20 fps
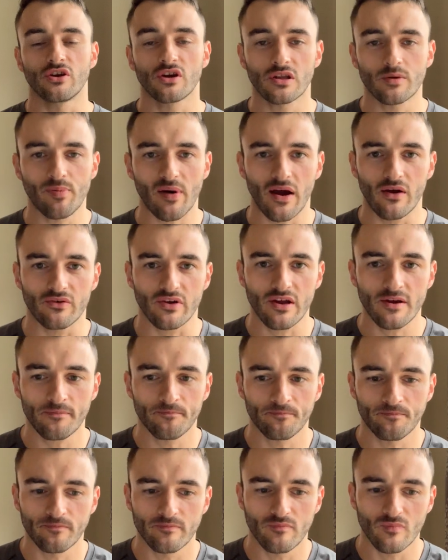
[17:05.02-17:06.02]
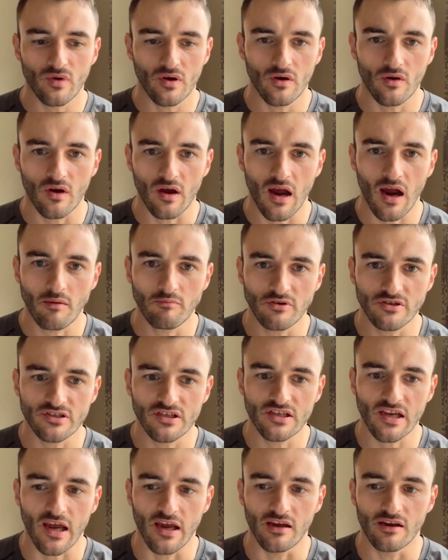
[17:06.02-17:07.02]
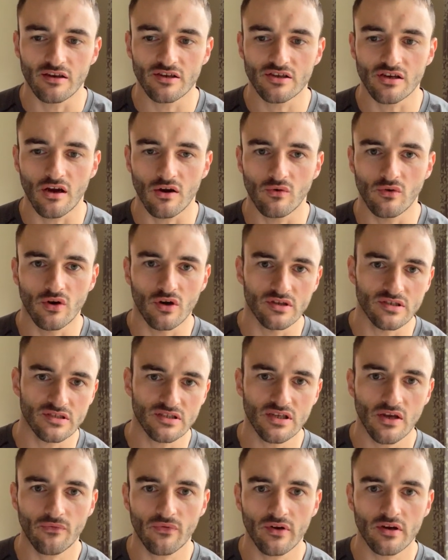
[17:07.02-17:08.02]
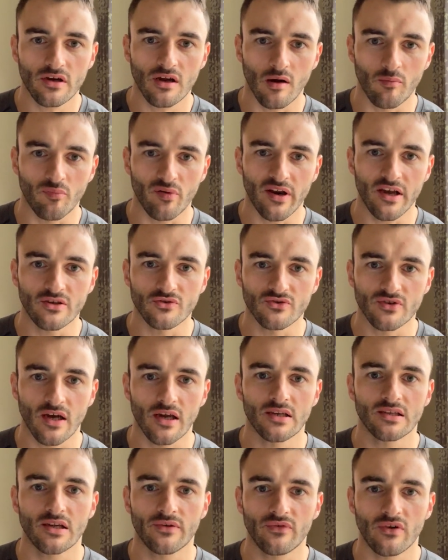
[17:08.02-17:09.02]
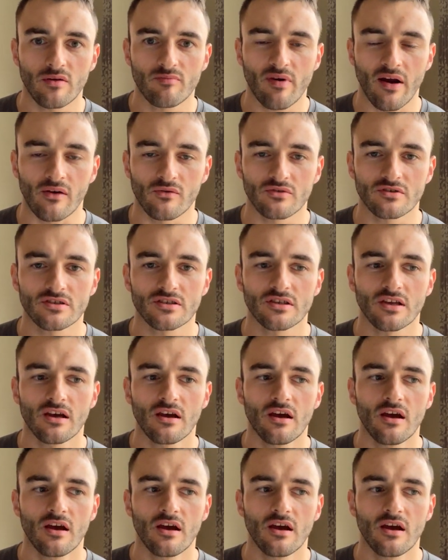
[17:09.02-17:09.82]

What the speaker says: got the powder. How much to take? So you've got different companies who tell you different amounts,